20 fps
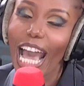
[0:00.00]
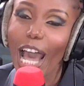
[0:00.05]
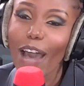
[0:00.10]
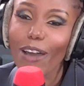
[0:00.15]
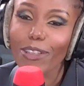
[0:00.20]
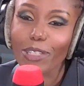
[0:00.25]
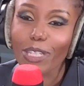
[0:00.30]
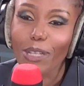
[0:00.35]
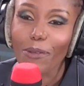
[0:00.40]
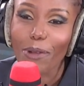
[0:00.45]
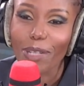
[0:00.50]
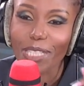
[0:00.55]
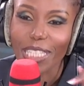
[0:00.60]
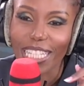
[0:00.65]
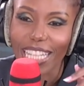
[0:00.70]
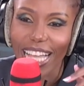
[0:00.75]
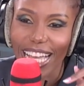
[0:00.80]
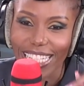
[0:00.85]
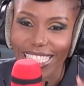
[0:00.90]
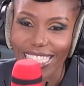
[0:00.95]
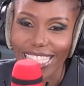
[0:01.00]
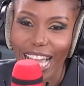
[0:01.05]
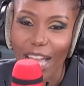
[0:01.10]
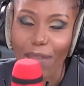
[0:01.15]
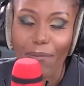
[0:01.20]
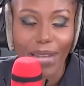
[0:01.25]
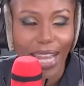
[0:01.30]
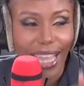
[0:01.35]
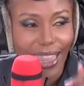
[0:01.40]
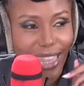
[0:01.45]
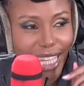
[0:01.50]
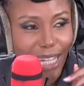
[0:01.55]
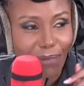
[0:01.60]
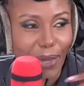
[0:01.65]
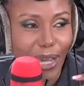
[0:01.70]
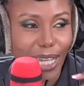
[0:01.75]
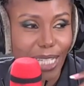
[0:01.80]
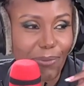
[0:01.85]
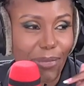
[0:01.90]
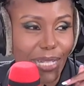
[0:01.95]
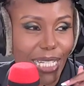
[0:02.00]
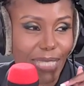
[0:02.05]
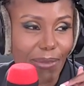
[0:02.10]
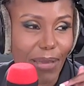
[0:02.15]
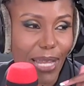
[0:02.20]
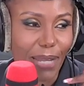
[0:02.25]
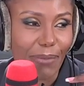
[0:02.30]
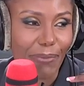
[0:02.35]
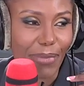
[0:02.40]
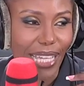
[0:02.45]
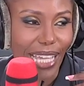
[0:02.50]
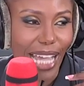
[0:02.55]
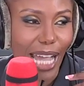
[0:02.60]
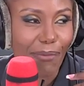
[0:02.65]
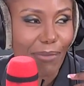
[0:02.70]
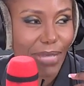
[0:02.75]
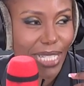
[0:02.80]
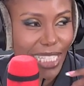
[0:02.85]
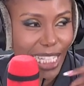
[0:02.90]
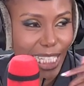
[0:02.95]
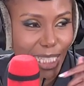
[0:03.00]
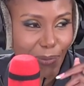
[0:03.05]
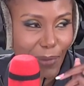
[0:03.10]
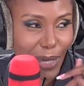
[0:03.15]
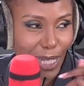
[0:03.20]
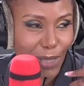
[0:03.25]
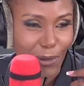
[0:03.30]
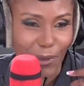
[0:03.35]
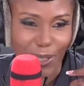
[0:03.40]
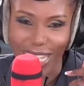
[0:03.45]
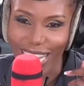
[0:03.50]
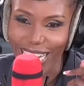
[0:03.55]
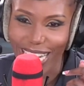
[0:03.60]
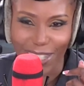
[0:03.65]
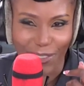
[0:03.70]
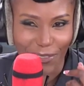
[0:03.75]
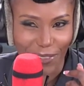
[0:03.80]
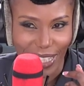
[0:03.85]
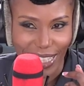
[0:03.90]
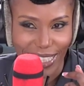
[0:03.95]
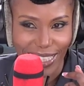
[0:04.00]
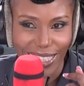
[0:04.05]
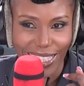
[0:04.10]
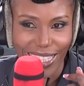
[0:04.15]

I was gonna watch it last night, but I think my husband is mad at me. I'ma change password your Netflix.